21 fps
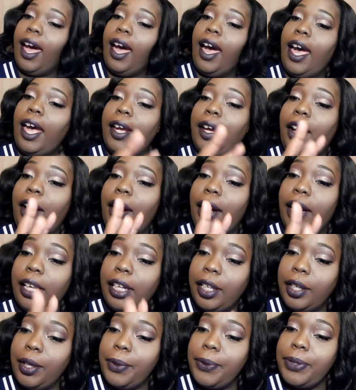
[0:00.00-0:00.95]
I
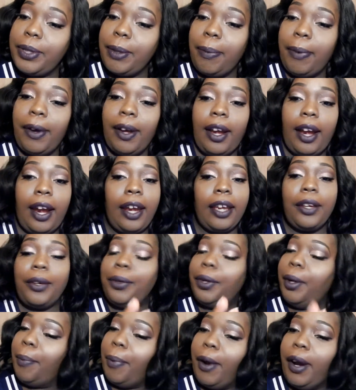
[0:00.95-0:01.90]
only goes to par- I
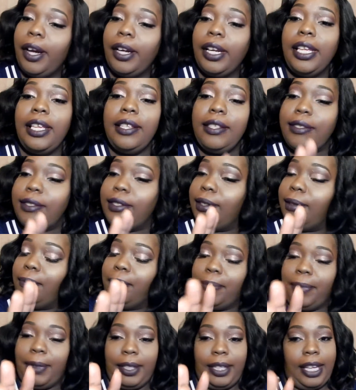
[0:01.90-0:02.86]
go to parties,
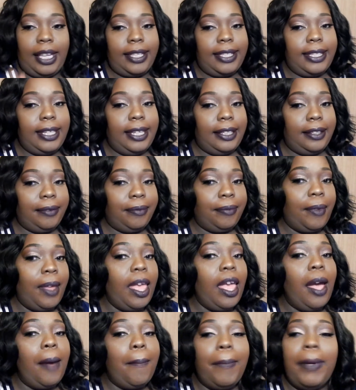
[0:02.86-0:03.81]
but that's it.
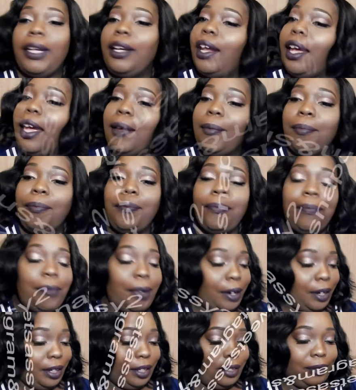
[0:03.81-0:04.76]
But I'm
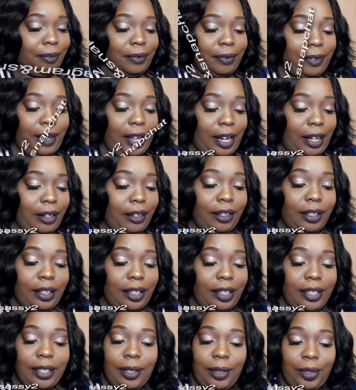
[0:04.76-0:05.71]
part of, I look
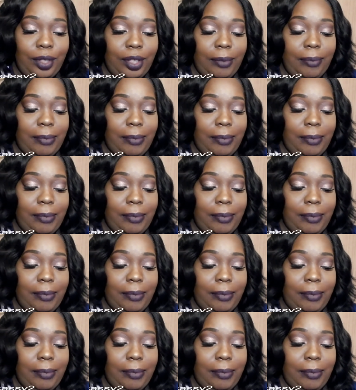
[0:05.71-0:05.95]
on the social